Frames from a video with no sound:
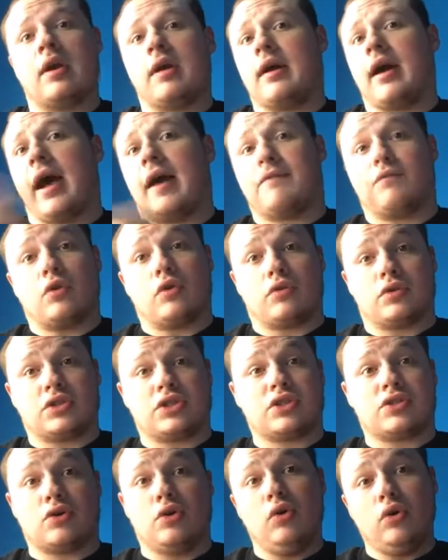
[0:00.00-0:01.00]
I've rode a
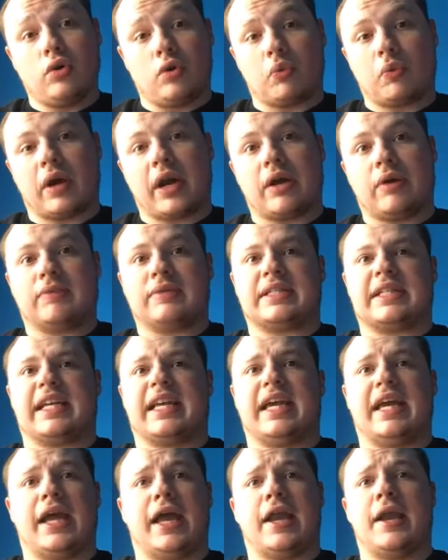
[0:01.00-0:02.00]
scooter when I was a
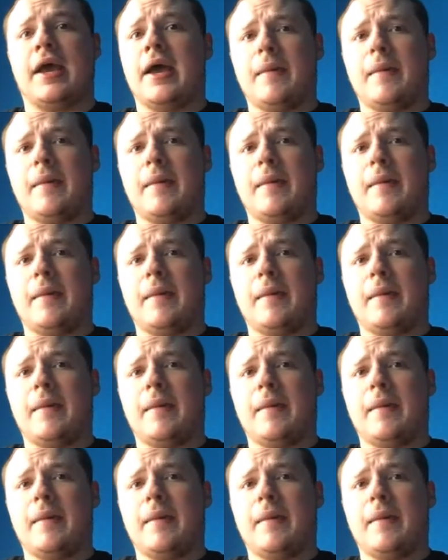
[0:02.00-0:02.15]
kid,